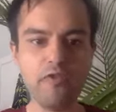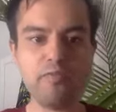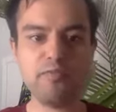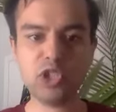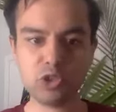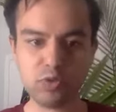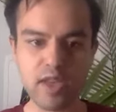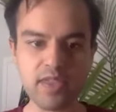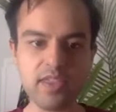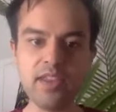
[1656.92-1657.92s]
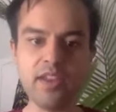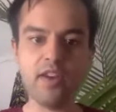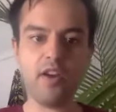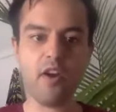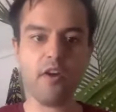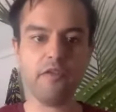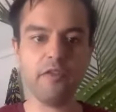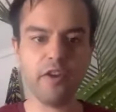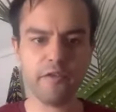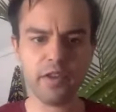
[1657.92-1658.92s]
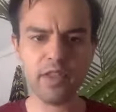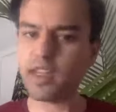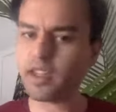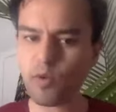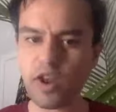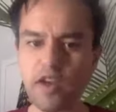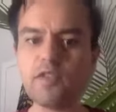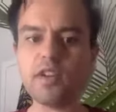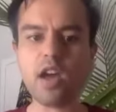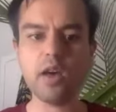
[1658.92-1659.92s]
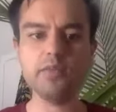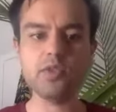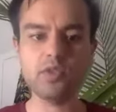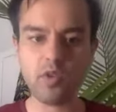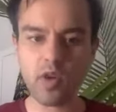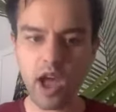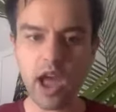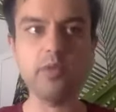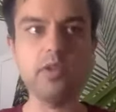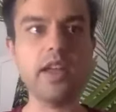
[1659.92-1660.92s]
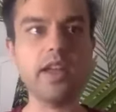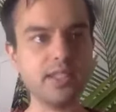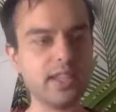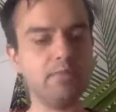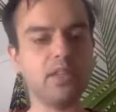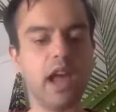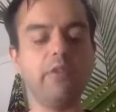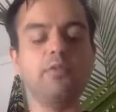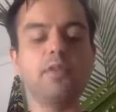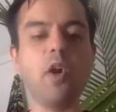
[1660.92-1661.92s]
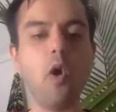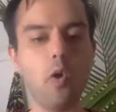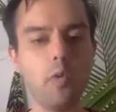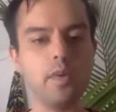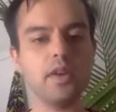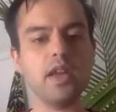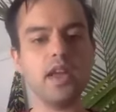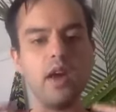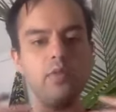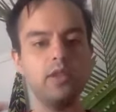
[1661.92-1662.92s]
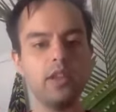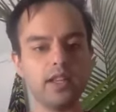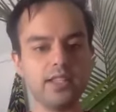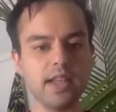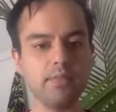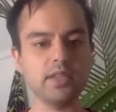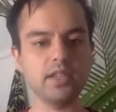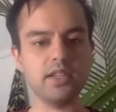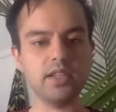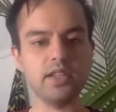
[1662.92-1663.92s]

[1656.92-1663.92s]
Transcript: strength, of feeling like whatever comes, you know, I will accept it, I will be open and I will accept it.